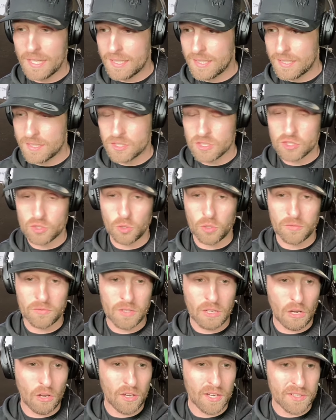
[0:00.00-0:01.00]
and they just sort of
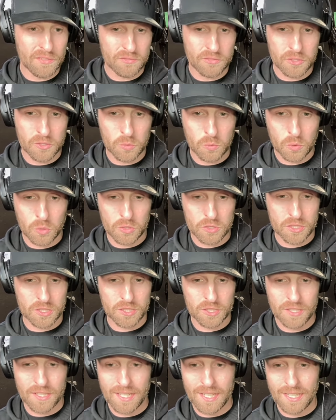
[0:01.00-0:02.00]
glide through the water,
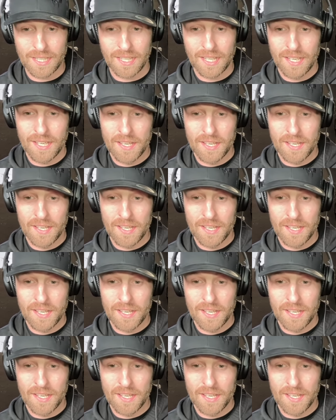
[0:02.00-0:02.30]
didn't they?